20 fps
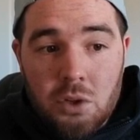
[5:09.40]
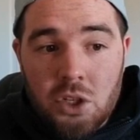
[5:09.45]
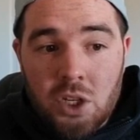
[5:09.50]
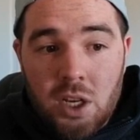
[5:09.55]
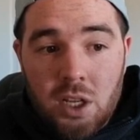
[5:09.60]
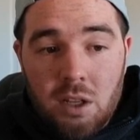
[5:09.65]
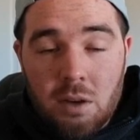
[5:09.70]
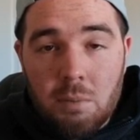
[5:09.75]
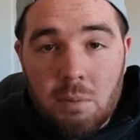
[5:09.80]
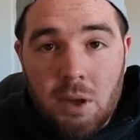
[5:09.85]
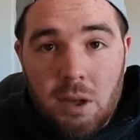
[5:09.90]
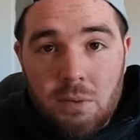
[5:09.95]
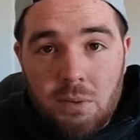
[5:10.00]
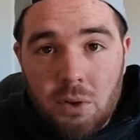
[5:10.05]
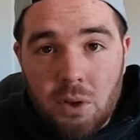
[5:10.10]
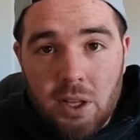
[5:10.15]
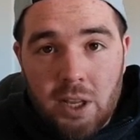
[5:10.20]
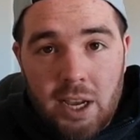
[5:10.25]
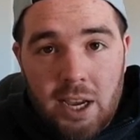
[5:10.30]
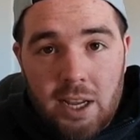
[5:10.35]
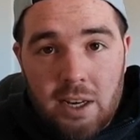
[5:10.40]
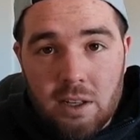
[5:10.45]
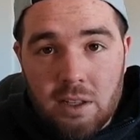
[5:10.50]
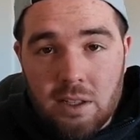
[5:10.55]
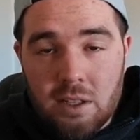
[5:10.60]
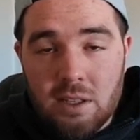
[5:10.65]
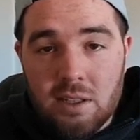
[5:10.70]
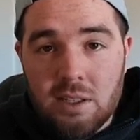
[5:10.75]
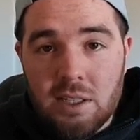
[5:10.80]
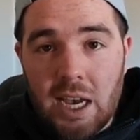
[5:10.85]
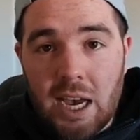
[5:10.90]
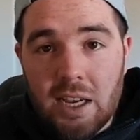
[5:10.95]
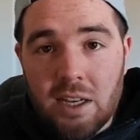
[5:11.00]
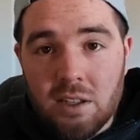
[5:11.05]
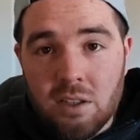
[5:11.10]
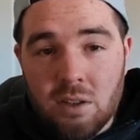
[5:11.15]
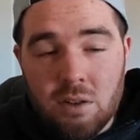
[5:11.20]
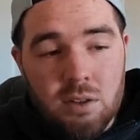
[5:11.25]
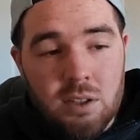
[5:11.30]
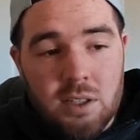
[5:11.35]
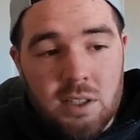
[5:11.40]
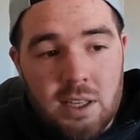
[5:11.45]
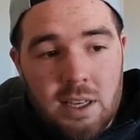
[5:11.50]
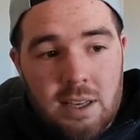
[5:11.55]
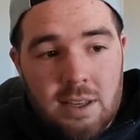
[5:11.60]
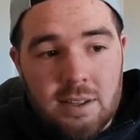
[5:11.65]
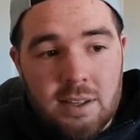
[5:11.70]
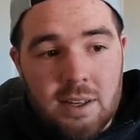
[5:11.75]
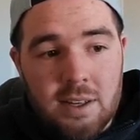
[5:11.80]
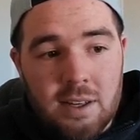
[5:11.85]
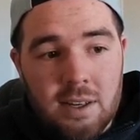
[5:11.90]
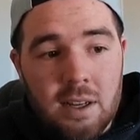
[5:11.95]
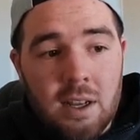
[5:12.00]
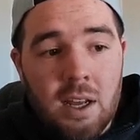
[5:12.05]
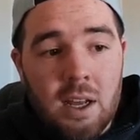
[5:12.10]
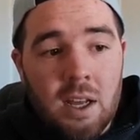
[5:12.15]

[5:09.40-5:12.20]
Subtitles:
Jalen Mayfield had a disaster season.